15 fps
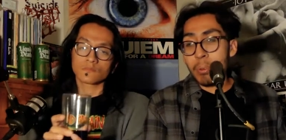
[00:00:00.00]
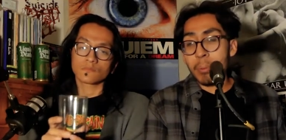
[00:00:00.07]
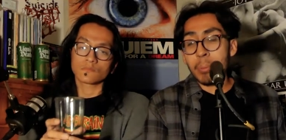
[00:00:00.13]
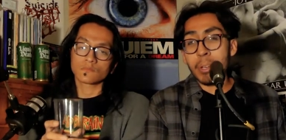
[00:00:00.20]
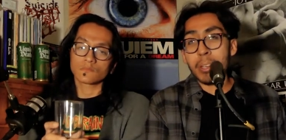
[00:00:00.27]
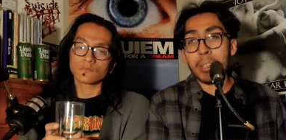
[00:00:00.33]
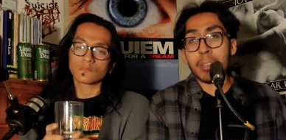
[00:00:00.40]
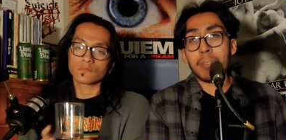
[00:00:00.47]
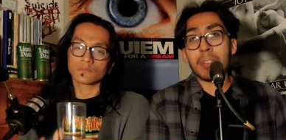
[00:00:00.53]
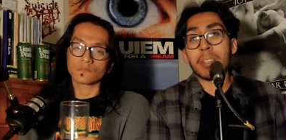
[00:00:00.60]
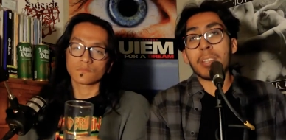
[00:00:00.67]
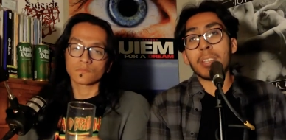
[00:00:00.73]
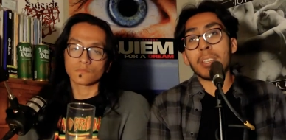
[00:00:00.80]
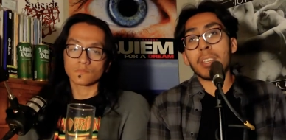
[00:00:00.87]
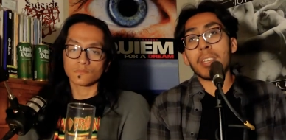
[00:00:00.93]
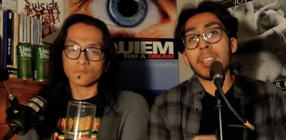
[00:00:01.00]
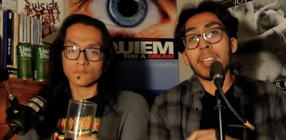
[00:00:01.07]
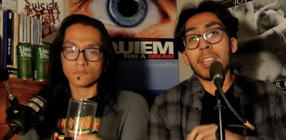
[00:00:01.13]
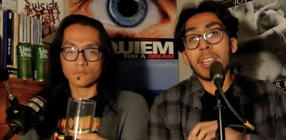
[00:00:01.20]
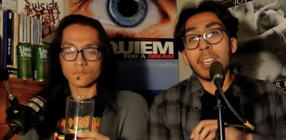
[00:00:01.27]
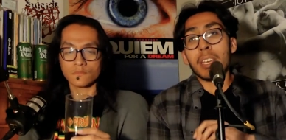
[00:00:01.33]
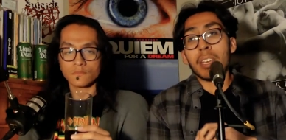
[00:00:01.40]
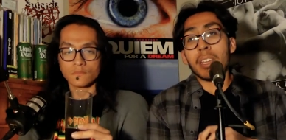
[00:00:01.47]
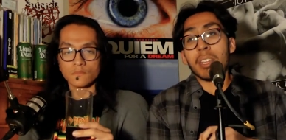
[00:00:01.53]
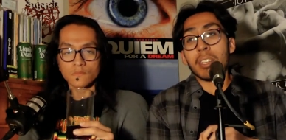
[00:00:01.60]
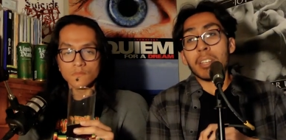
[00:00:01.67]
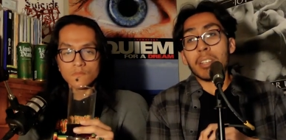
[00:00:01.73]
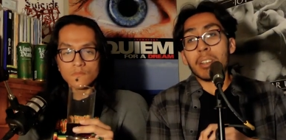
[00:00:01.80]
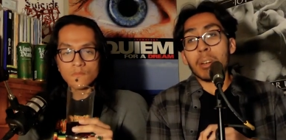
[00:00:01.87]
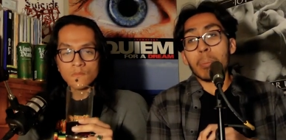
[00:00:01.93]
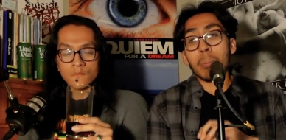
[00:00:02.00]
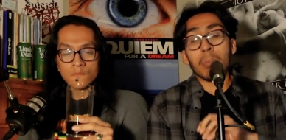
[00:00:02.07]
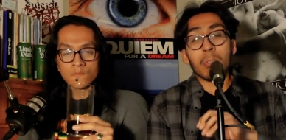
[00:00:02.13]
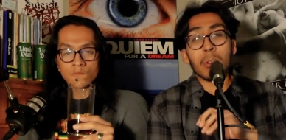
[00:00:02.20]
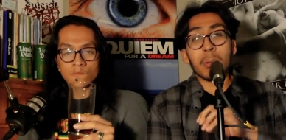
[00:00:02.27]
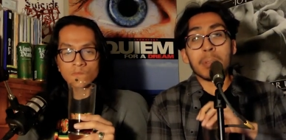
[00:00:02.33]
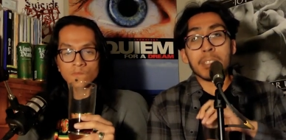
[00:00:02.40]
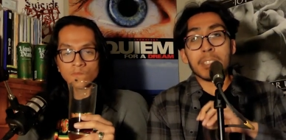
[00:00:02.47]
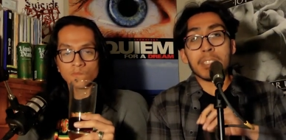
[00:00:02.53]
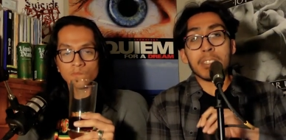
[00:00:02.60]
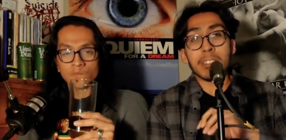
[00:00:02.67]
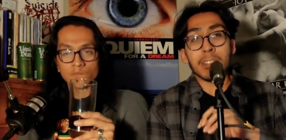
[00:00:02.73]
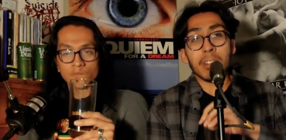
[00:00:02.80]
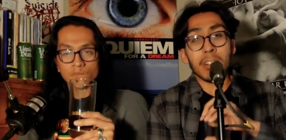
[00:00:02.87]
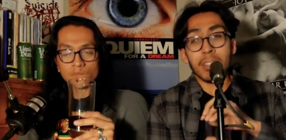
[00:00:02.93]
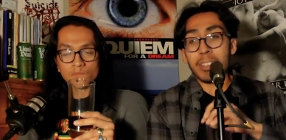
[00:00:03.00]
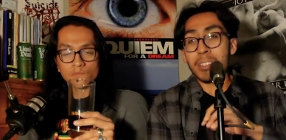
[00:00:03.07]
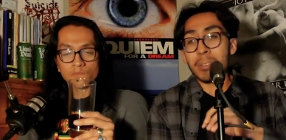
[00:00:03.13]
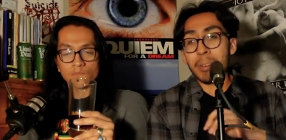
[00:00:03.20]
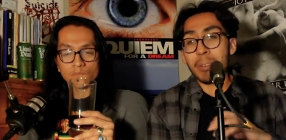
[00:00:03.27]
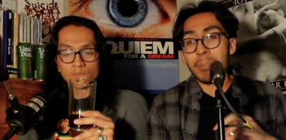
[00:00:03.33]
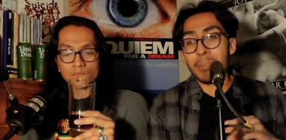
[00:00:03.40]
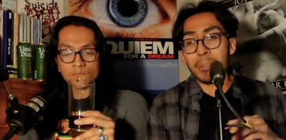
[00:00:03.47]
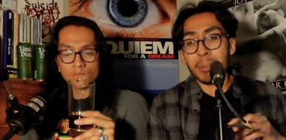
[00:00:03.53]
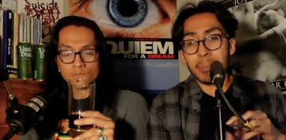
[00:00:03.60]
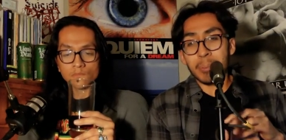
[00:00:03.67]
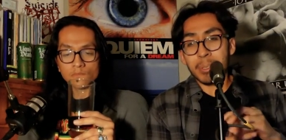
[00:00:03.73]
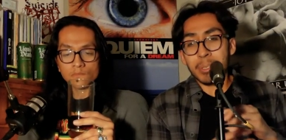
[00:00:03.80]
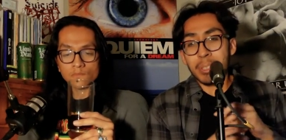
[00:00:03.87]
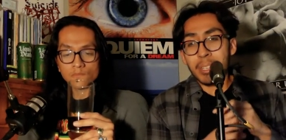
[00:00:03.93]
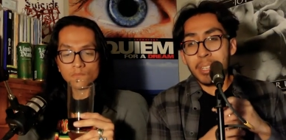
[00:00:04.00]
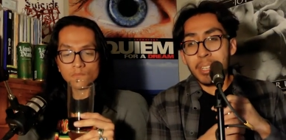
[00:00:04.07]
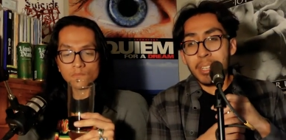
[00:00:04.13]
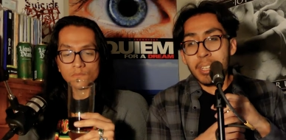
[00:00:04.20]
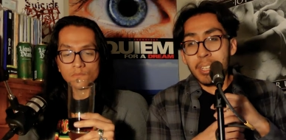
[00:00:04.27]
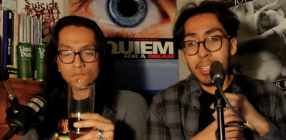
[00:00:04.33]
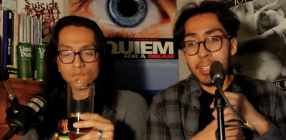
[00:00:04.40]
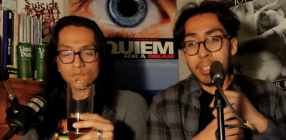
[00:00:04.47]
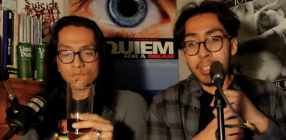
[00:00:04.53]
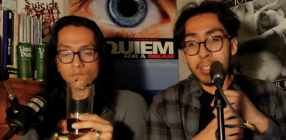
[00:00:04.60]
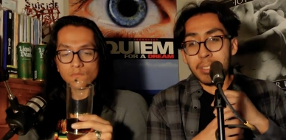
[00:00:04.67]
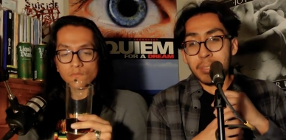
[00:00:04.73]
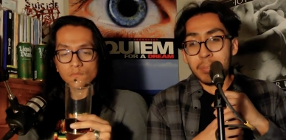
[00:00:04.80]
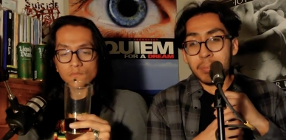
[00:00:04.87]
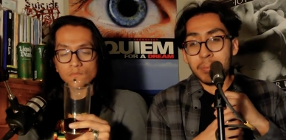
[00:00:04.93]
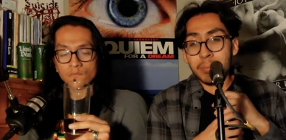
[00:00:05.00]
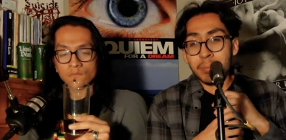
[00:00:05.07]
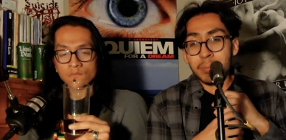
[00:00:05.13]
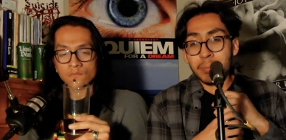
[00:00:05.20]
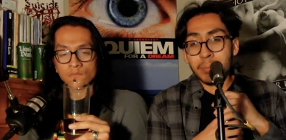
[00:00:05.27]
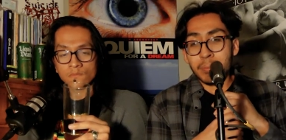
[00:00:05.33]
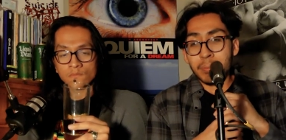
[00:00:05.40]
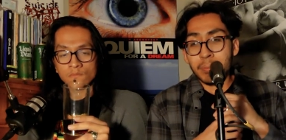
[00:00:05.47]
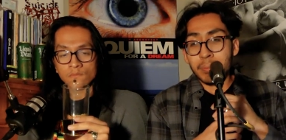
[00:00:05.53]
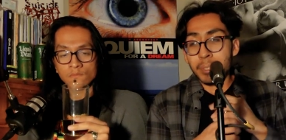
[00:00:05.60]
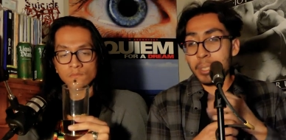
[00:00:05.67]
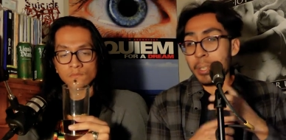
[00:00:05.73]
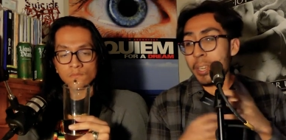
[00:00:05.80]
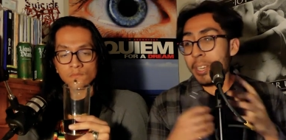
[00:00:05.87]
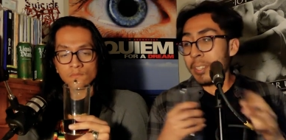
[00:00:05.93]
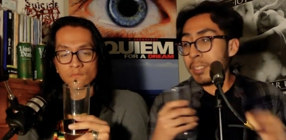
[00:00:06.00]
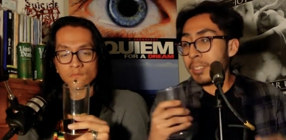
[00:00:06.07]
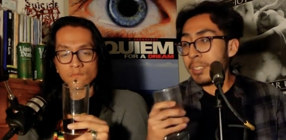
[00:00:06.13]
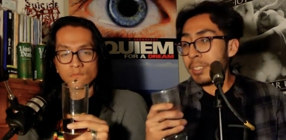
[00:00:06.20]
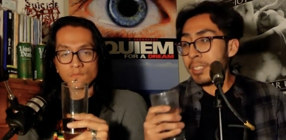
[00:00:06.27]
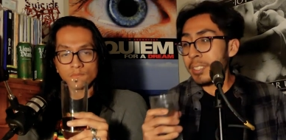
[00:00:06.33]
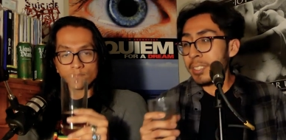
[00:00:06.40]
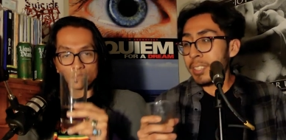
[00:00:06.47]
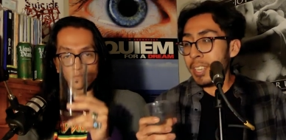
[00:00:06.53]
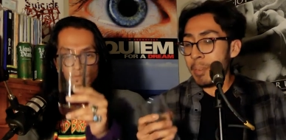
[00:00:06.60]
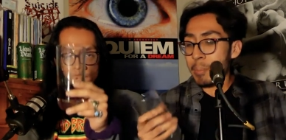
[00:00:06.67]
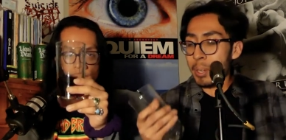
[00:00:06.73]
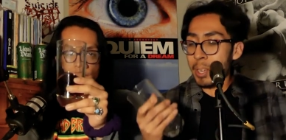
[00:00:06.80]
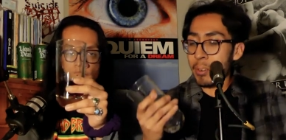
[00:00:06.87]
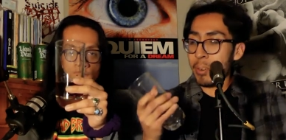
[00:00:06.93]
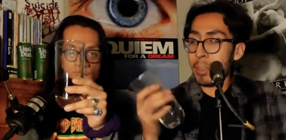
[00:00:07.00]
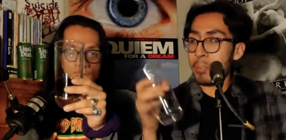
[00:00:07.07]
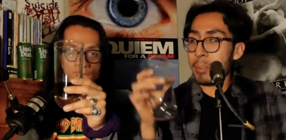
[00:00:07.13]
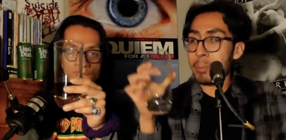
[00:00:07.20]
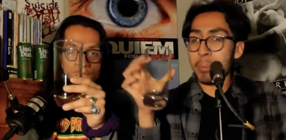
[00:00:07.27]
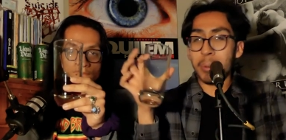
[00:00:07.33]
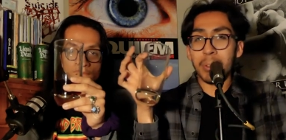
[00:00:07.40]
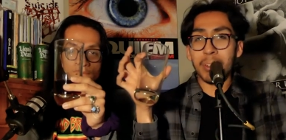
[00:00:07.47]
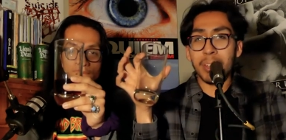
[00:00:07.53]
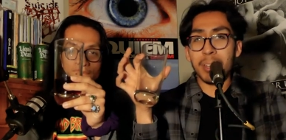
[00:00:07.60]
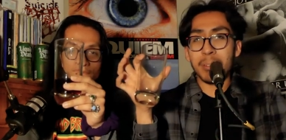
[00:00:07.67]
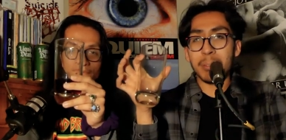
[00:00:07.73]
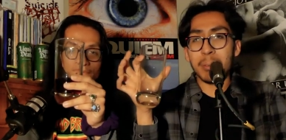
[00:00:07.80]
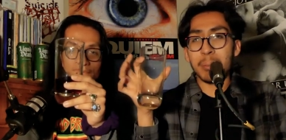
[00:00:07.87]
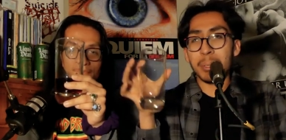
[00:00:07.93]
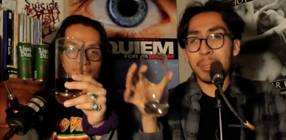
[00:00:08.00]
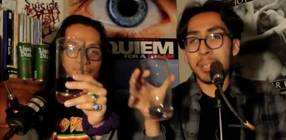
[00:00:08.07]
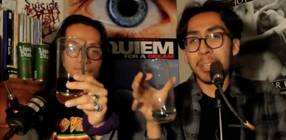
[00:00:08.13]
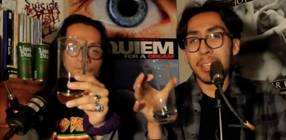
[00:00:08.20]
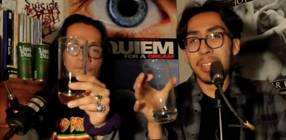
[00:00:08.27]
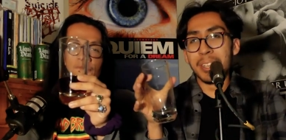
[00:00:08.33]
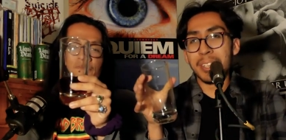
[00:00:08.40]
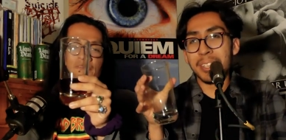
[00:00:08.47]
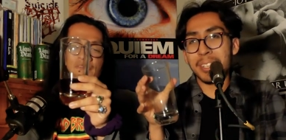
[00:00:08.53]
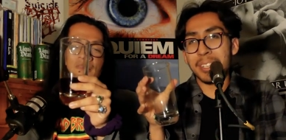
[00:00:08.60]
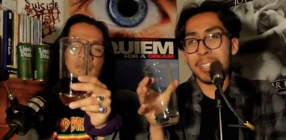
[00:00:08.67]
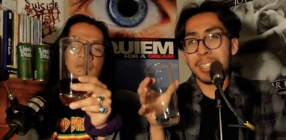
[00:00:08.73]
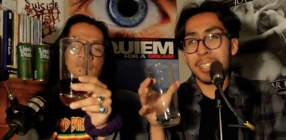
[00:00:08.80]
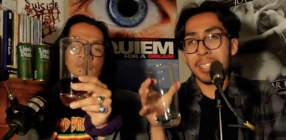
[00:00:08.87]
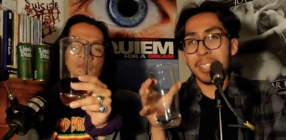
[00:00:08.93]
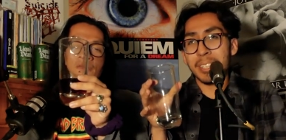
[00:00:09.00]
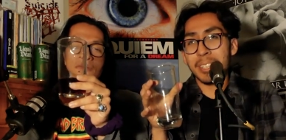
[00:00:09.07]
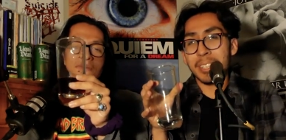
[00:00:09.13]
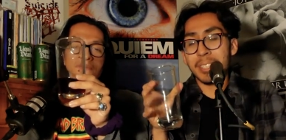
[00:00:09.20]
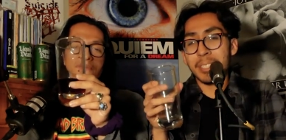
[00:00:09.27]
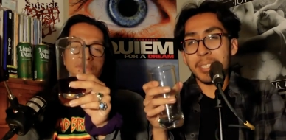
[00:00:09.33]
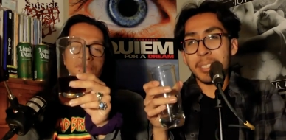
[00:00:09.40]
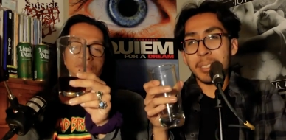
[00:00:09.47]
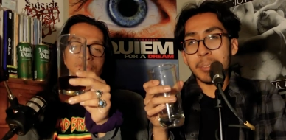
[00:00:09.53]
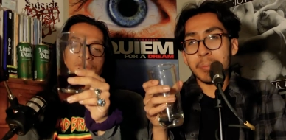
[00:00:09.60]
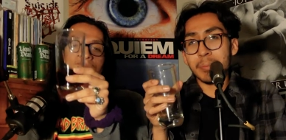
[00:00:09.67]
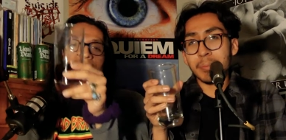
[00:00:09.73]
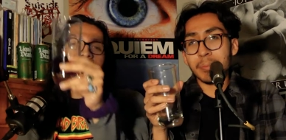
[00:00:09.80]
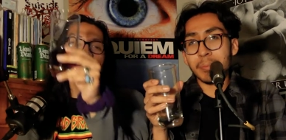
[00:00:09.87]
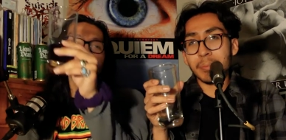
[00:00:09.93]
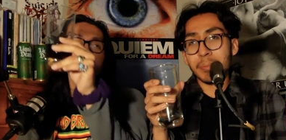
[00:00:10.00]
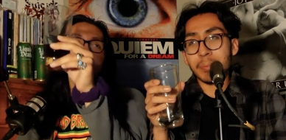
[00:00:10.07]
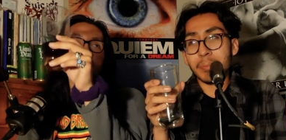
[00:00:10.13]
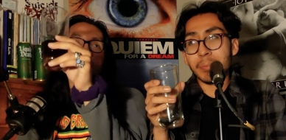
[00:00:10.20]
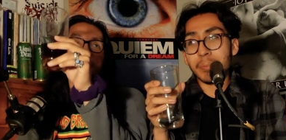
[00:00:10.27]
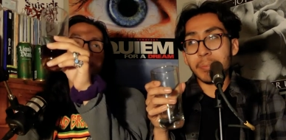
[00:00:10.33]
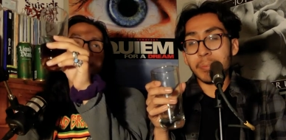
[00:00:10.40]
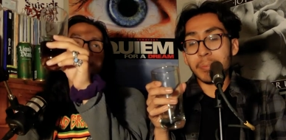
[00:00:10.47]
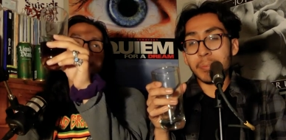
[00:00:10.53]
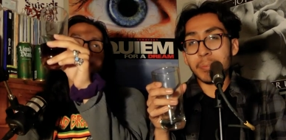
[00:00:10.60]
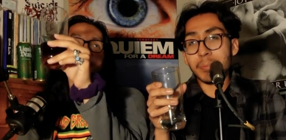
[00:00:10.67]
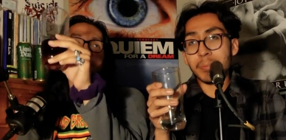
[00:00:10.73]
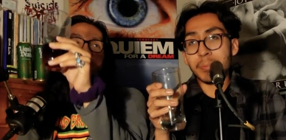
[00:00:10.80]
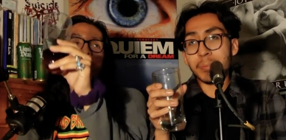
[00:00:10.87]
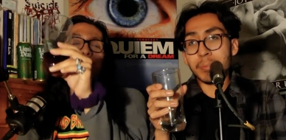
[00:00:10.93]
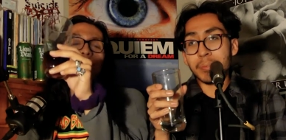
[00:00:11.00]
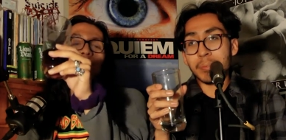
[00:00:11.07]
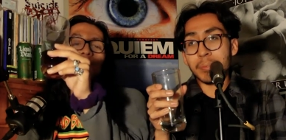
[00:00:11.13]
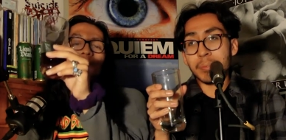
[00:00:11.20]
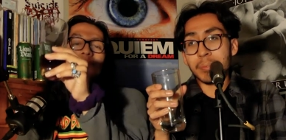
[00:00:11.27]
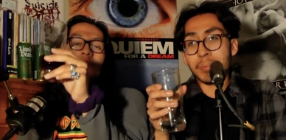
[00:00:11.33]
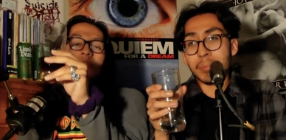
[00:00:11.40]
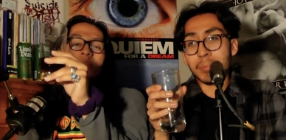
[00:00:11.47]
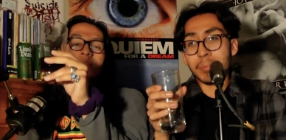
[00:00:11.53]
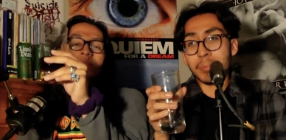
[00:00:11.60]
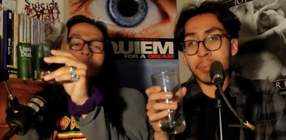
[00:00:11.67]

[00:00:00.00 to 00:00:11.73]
Speaker 1: for Monica Vitti and her performances in all these great films. Um,
Speaker 2: so yeah, I mean, I don't have any more coffee. But thank you for the time you had when you, in the words of